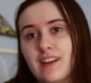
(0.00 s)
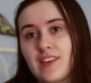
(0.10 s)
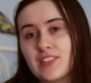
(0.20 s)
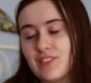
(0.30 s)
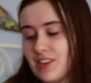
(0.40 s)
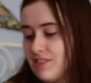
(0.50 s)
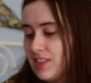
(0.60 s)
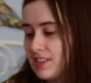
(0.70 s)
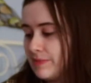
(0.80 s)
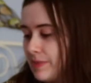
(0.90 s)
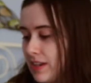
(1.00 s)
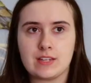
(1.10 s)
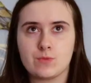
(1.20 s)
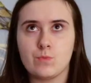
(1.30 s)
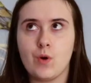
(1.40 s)
and that's very funny to me.
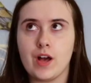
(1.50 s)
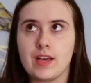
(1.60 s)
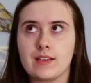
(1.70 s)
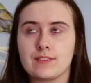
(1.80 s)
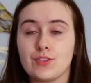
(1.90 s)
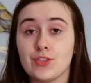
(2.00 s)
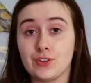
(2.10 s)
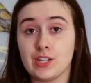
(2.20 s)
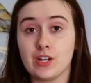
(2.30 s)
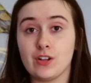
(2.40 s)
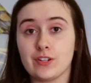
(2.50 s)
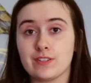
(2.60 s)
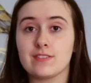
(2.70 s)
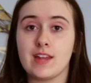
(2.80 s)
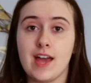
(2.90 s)
It was thirty
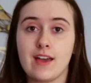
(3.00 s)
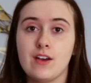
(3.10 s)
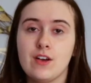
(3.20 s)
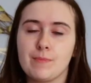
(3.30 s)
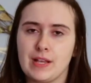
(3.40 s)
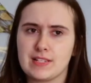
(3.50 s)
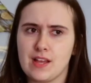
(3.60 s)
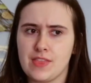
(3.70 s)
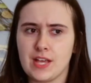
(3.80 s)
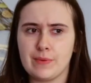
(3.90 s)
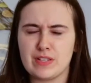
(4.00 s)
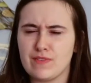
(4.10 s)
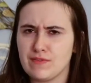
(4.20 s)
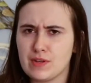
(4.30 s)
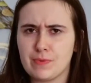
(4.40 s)
dollars today because I think it was
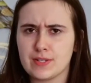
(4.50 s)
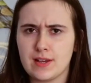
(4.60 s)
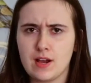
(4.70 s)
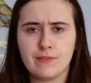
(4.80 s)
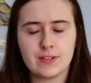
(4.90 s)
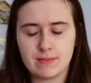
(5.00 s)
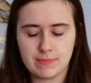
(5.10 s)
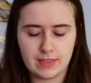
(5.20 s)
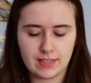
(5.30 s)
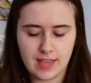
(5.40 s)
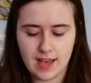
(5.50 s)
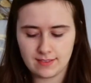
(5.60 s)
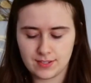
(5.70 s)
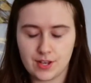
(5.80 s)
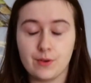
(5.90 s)
fifty percent off or something like that,
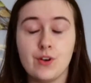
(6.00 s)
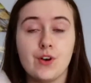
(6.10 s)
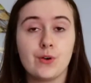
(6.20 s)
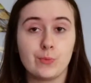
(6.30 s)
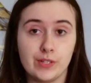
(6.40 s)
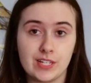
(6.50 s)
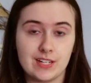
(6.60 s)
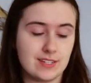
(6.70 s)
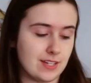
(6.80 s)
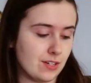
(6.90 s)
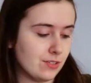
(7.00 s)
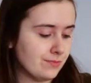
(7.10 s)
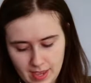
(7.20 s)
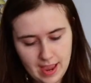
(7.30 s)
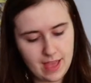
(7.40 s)
so really good deal.
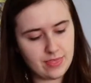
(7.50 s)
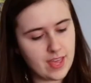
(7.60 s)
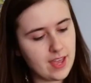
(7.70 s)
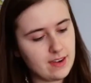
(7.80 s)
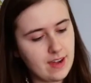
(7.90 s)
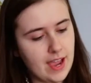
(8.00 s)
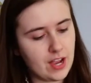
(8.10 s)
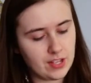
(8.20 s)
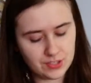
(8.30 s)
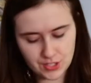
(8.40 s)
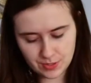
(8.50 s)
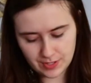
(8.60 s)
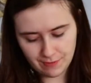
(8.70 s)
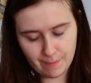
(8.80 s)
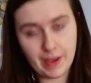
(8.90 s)
And then I got two
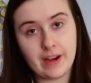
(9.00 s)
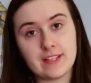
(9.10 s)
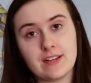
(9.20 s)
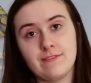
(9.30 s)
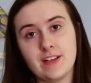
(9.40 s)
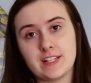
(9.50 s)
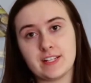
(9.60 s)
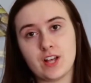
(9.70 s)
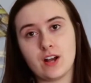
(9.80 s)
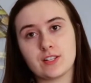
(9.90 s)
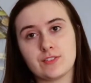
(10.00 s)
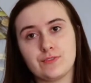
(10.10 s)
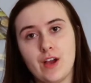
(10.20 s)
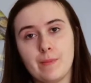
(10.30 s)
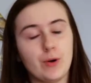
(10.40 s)
different pairs of fuzzy socks
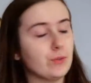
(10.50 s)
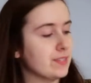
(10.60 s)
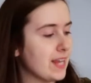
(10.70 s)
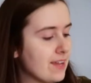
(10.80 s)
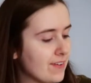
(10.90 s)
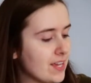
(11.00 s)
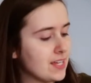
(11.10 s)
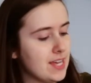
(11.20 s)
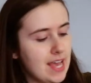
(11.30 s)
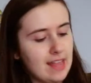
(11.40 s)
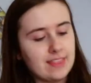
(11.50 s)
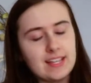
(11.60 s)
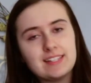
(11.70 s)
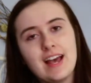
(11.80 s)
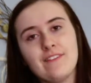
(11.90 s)
from Old Navy.
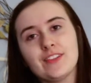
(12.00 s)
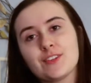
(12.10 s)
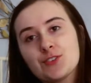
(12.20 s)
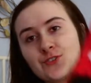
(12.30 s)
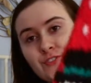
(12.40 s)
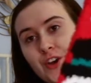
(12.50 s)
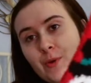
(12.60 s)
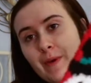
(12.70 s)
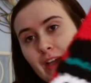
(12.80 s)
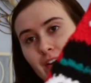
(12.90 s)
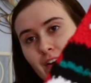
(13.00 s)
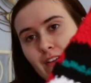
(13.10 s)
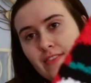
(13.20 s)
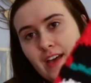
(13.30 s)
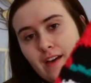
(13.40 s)
These have a little snowman
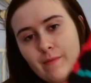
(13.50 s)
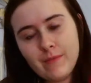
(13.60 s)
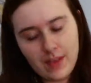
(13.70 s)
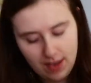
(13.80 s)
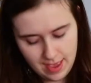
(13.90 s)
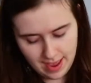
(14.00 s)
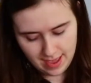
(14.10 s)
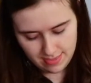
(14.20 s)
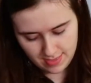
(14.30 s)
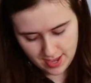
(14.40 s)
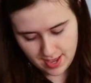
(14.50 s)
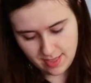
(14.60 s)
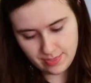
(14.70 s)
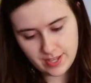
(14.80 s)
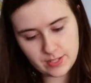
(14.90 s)
on them, and
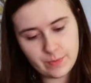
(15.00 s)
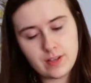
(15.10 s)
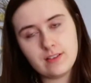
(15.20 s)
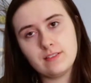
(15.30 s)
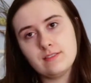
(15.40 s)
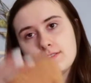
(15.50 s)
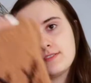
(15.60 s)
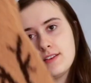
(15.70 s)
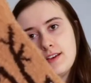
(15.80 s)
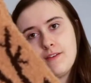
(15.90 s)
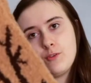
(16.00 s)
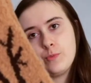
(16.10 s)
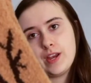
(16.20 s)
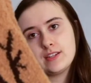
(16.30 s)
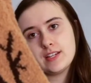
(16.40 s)
then these ones have a
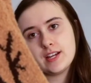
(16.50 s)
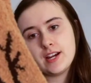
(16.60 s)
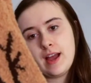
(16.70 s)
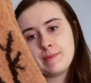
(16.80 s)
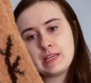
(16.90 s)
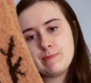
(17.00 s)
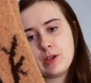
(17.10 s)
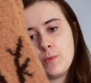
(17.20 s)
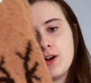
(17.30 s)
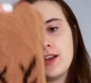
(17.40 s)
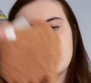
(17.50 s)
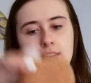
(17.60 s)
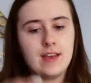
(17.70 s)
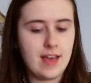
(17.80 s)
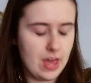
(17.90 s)
reindeer. I'm keeping one
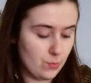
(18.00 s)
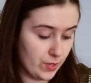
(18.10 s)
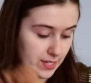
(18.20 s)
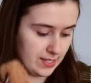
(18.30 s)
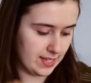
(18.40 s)
and one is a